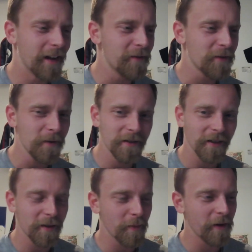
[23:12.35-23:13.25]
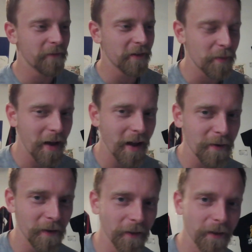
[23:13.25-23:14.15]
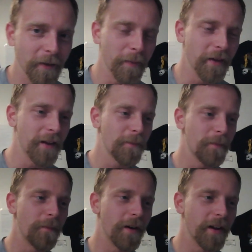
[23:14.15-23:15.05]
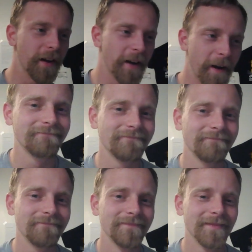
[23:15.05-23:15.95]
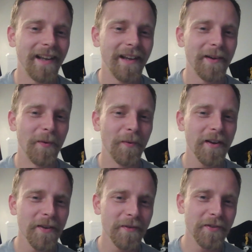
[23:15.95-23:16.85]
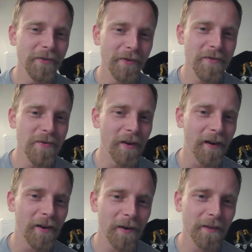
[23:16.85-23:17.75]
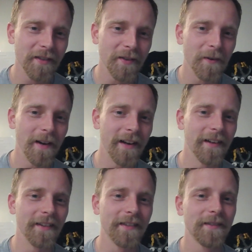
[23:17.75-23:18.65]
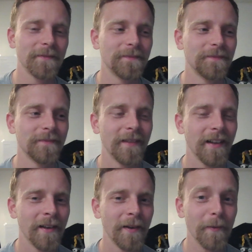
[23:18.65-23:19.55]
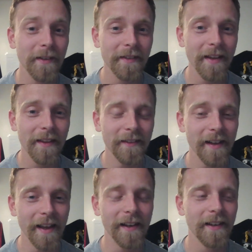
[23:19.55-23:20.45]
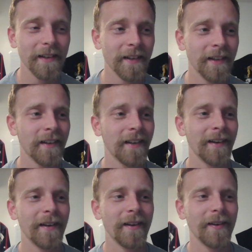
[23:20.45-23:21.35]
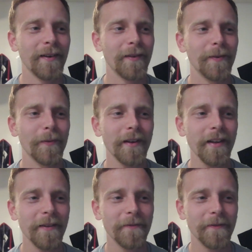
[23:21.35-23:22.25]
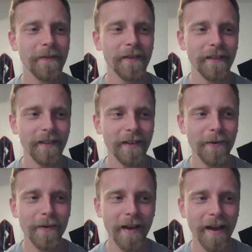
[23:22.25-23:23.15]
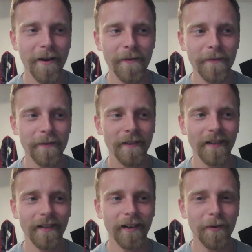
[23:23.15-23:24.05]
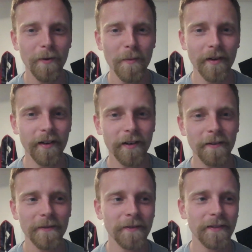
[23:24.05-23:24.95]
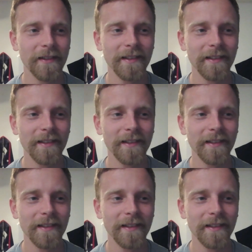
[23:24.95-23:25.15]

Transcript: I've already talked about Fitzpatrick a little bit, but what do you do if you are cursed to greatness? What is that like? What if you have a group of